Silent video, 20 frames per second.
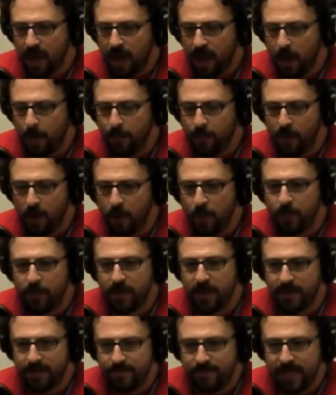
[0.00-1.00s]

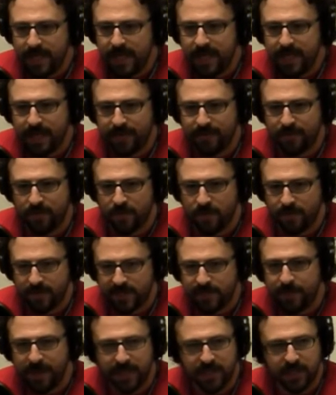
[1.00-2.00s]
appropriate media for them,
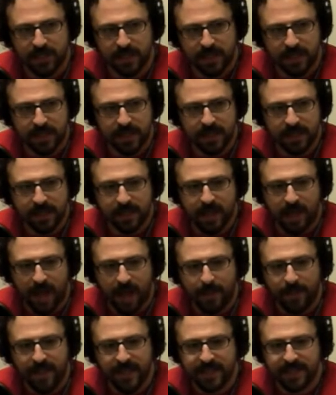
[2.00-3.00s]
especially
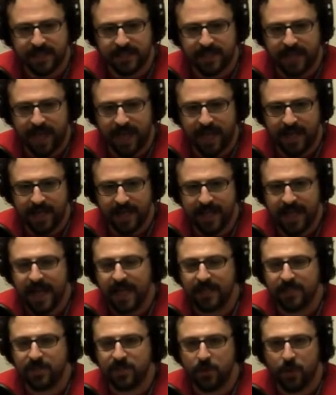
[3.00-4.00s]
comics that they
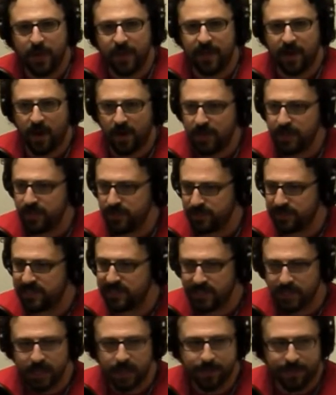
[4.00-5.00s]
enjoy that aren't too
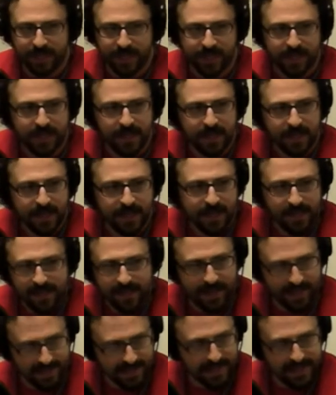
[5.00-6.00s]
syrupy,
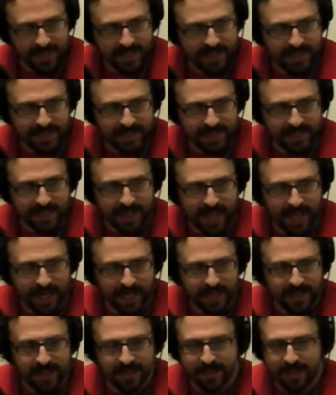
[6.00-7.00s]
isn't easy. And I
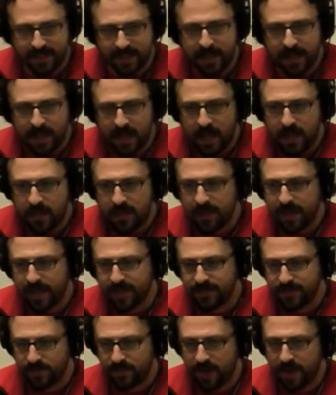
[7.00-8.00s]
think that you
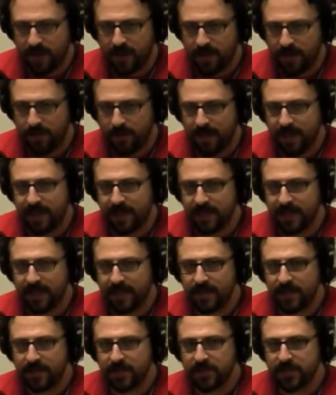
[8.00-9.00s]
guys were right on the money in
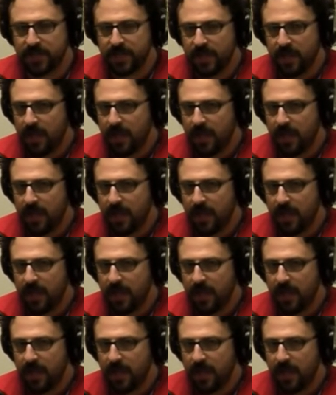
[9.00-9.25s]
that there's,